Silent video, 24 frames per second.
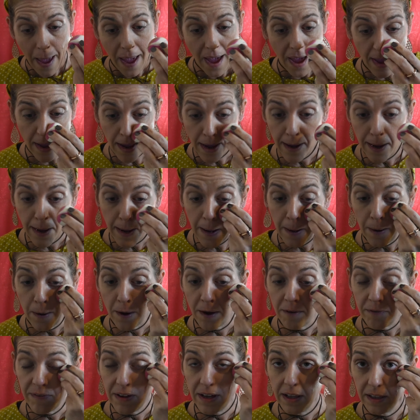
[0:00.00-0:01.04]
and
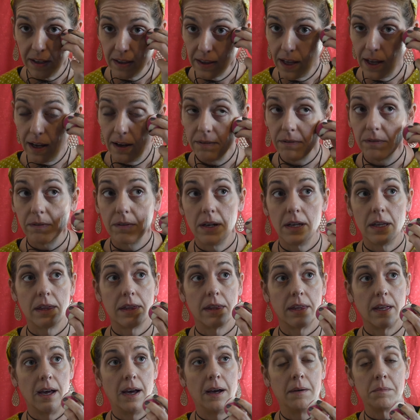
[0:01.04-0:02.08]
I fell in love with
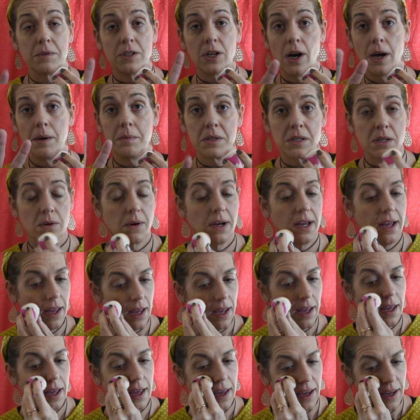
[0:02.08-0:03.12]
Times
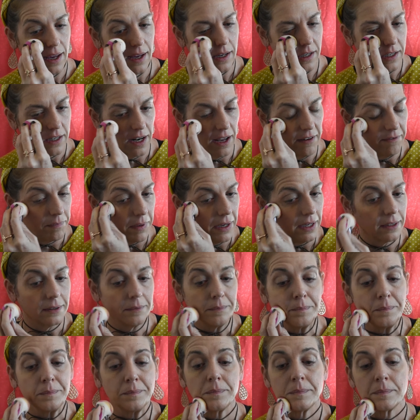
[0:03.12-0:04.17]
Square and Lovebug.
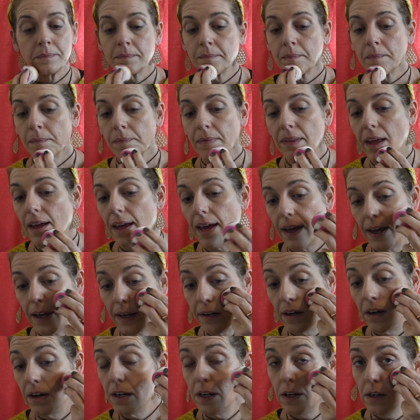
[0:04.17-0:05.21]

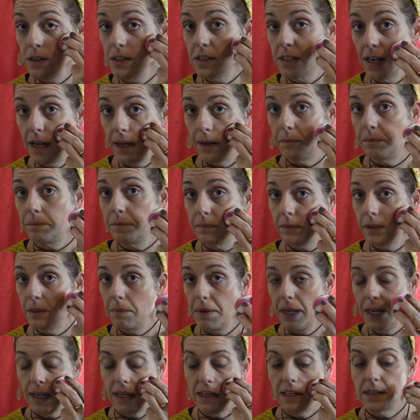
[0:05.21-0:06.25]
And I used up the
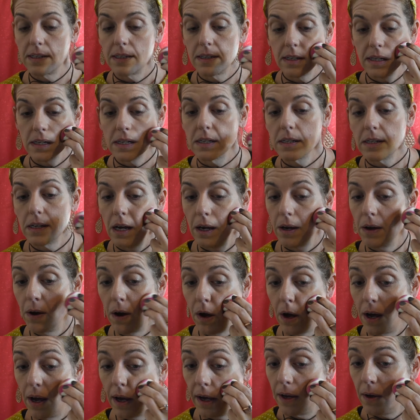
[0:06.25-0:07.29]
minis. So
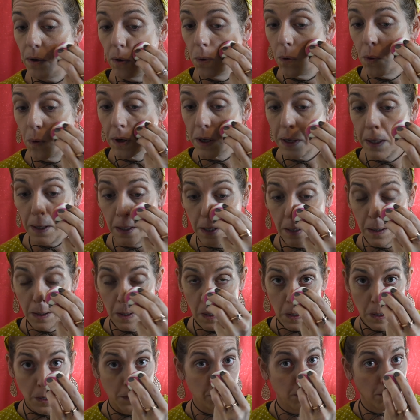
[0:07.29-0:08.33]
I ordered
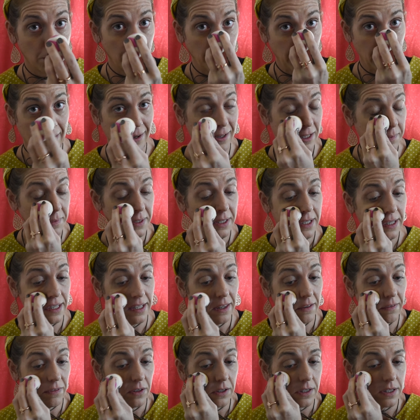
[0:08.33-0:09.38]
the replacements in
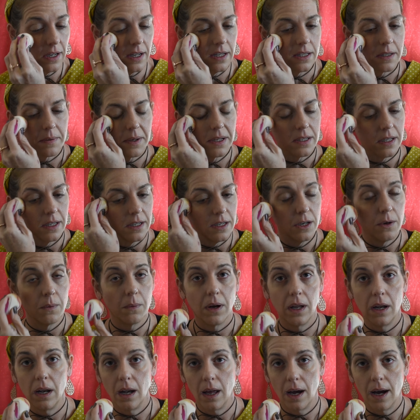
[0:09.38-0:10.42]
the full size because I knew
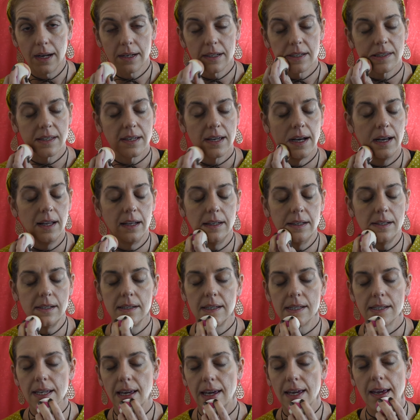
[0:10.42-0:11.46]
I liked the
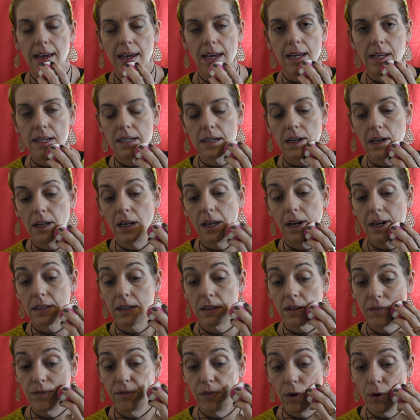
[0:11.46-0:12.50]
colours and I
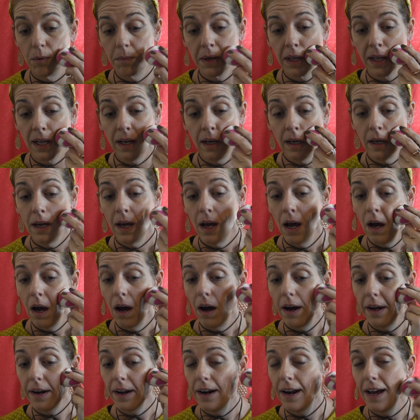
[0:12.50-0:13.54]
liked the formula.
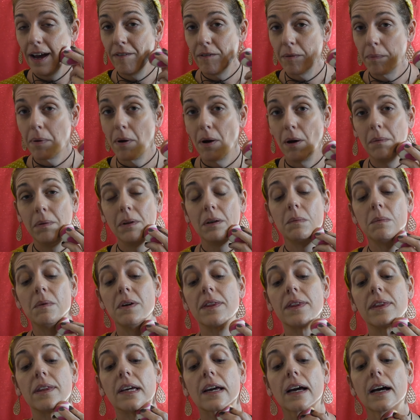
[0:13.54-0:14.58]
I don't have a problem
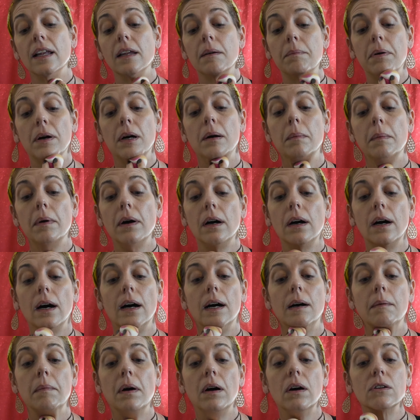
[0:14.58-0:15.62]
with the Colourpop
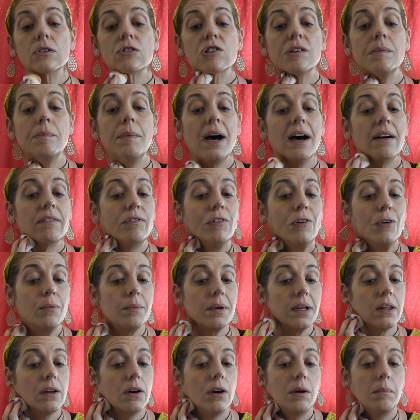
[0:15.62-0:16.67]
Ultra Matte
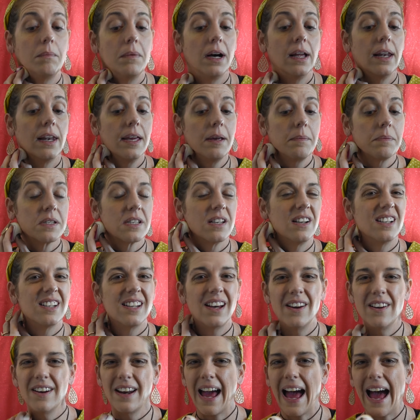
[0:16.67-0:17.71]
formula on my lips. I
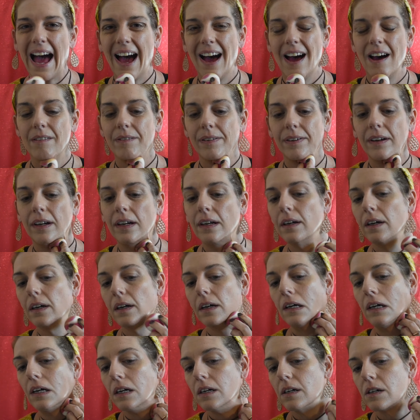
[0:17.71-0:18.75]
don't have
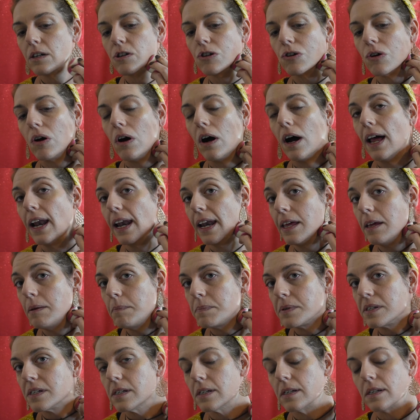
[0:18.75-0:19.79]
dry
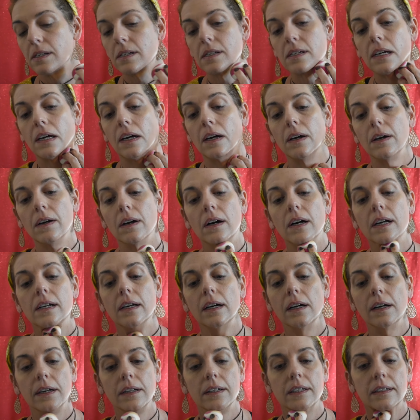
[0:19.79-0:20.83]
lips, so I
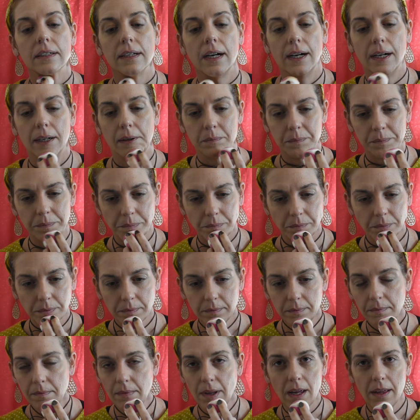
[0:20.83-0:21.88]
don't,
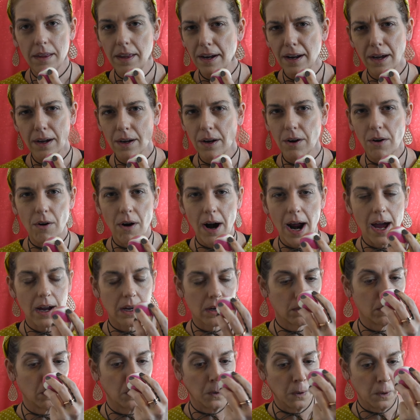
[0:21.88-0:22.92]
they don't crack
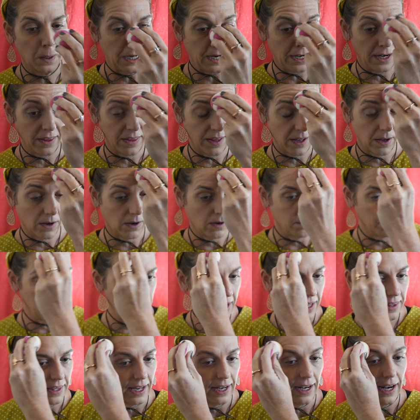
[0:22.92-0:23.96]
or anything on
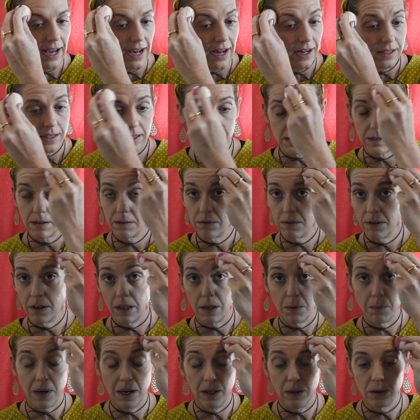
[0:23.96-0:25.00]
me, and they last
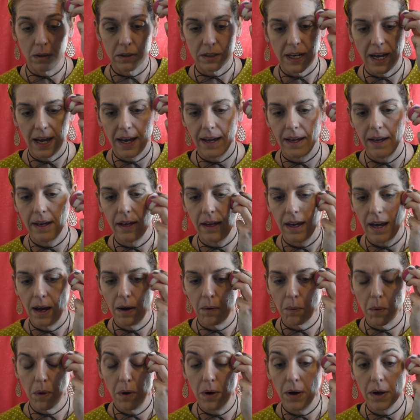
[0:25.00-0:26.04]
really well all day
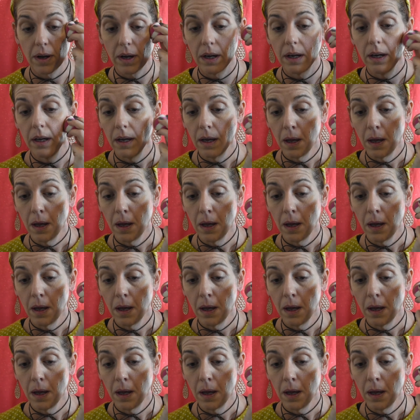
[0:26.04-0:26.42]
at work.